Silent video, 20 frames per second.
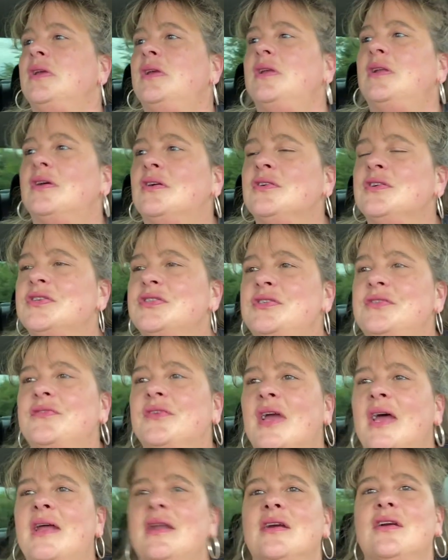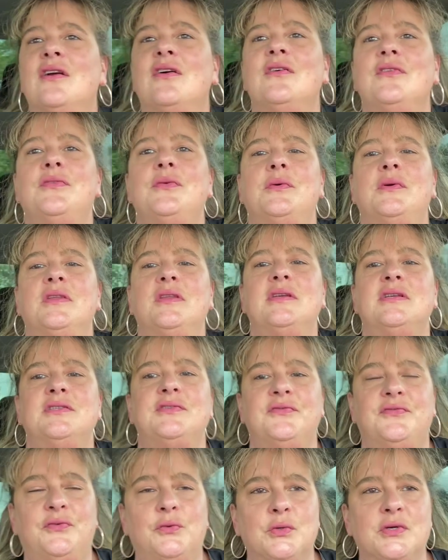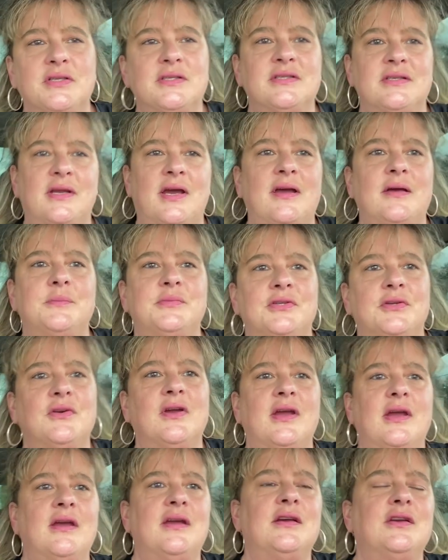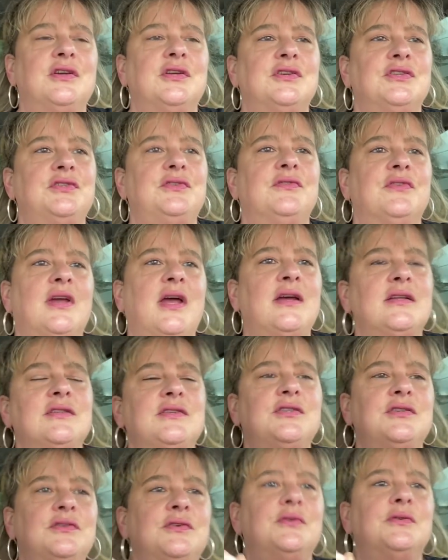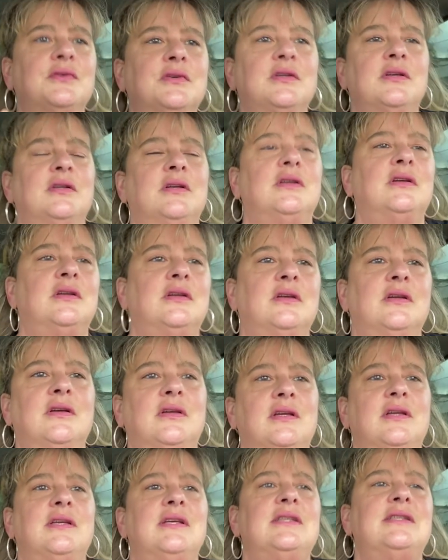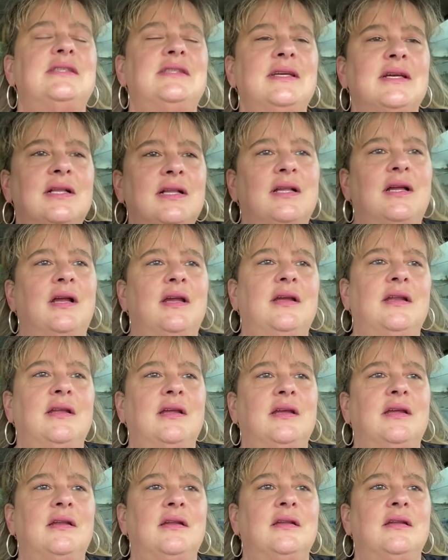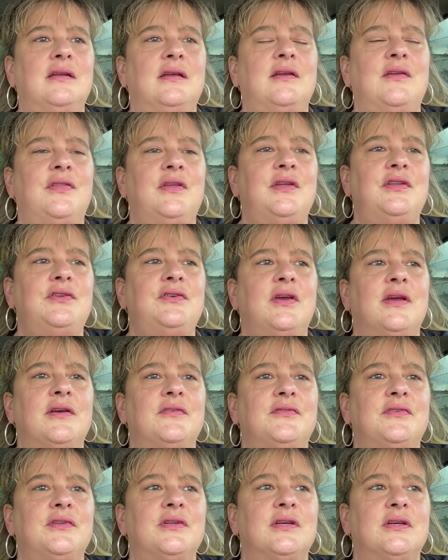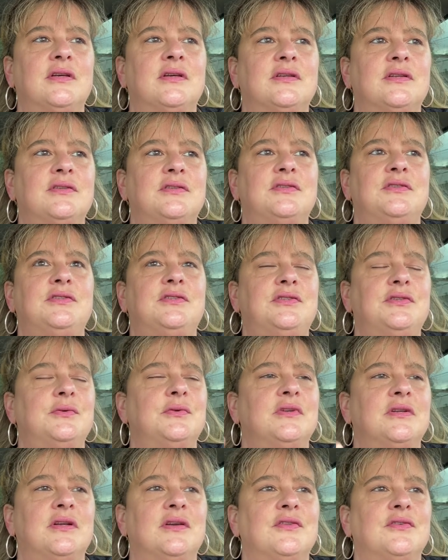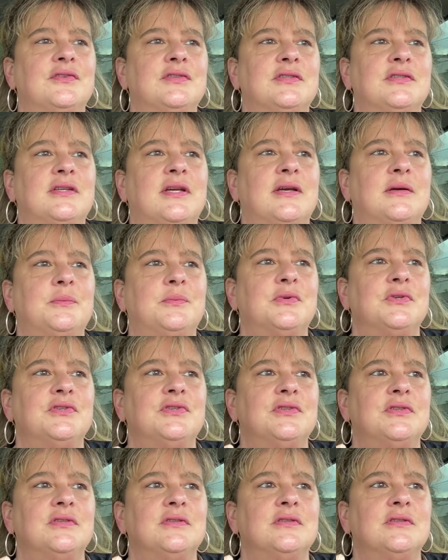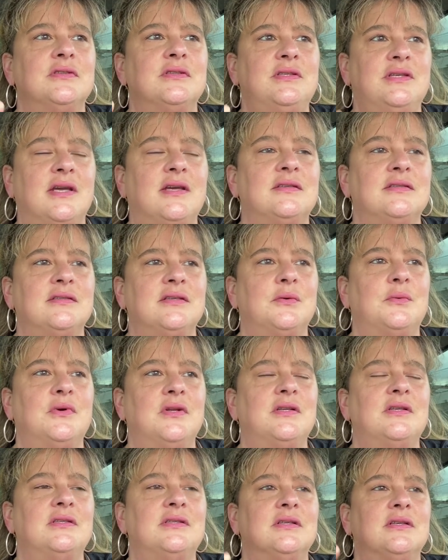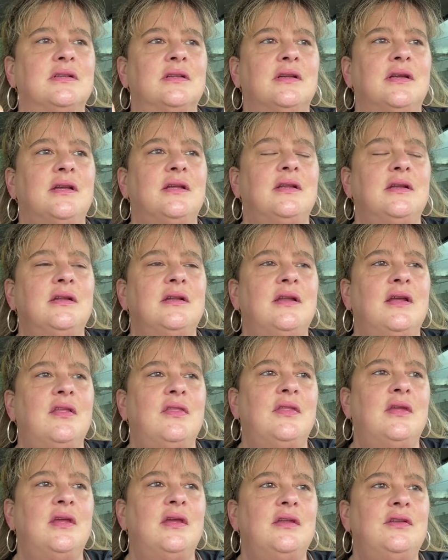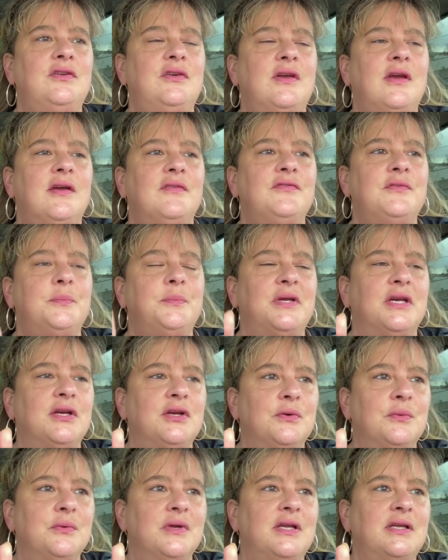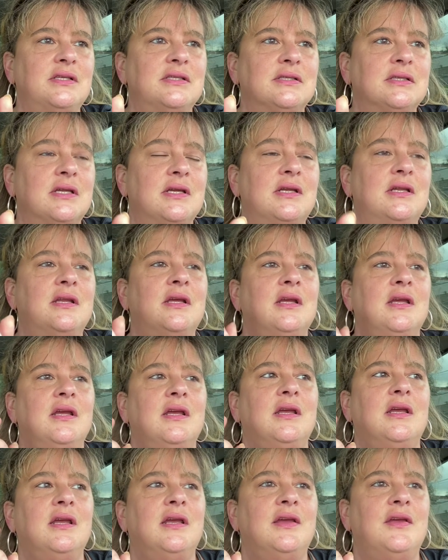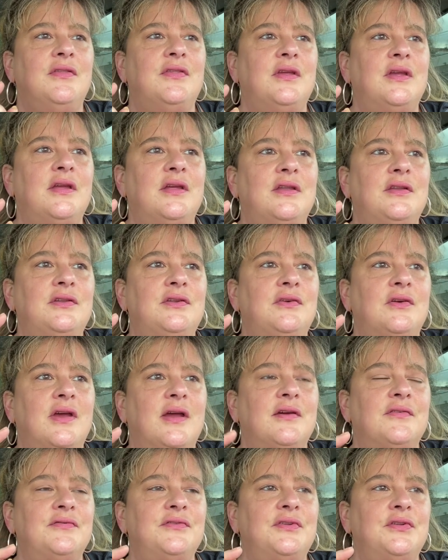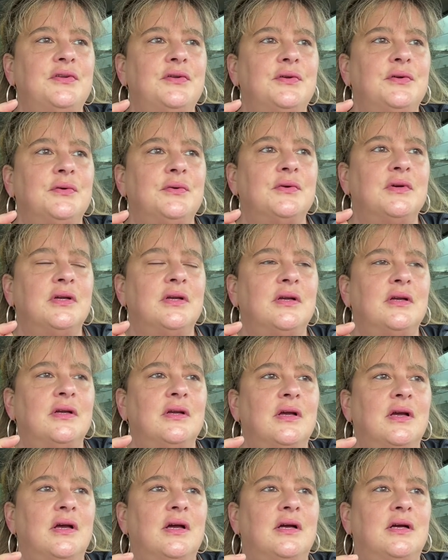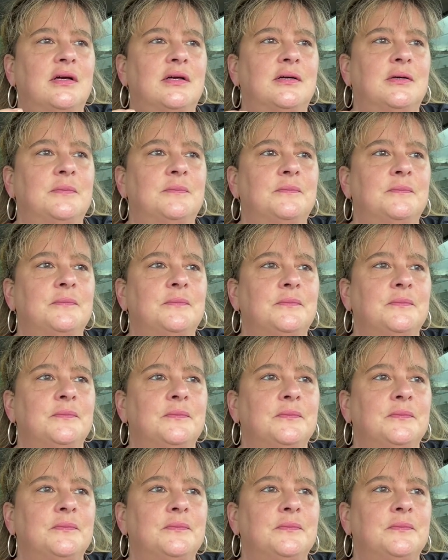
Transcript: you know, because you've got to go through at least four steps, okay? Because you've got to decline it, and then you have to do another step, which is, yes, I want to decline it, and then you have to pick a reason, and then you have to, um,